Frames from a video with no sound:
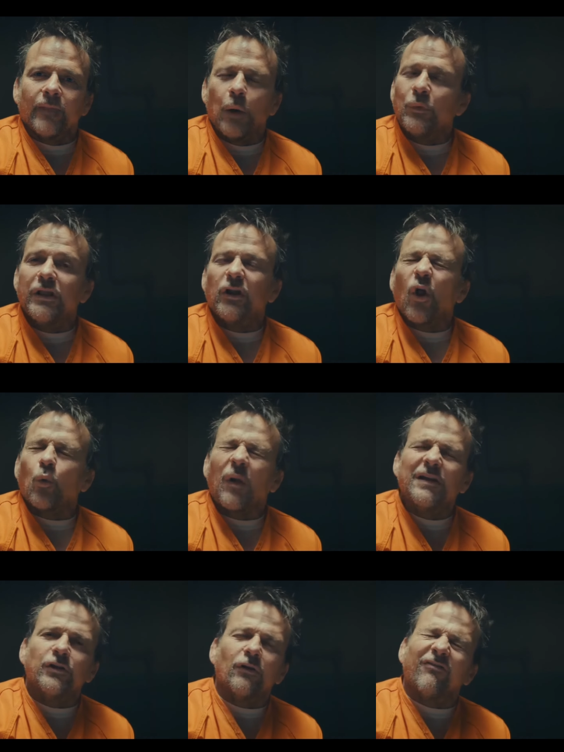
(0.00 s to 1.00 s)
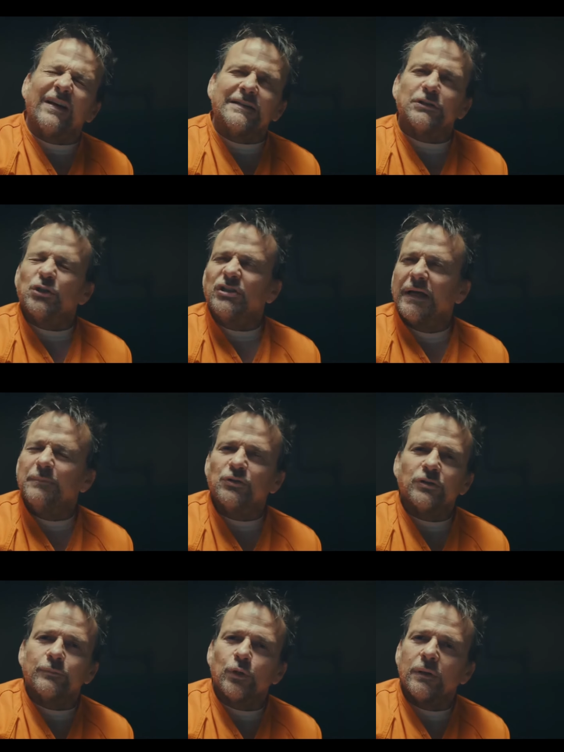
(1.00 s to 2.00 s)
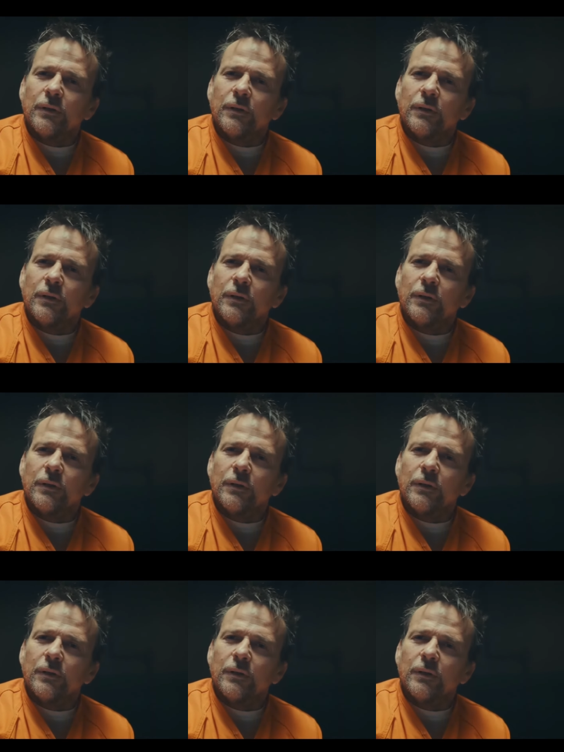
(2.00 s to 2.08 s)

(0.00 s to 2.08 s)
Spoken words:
And we did it all right to your face, James.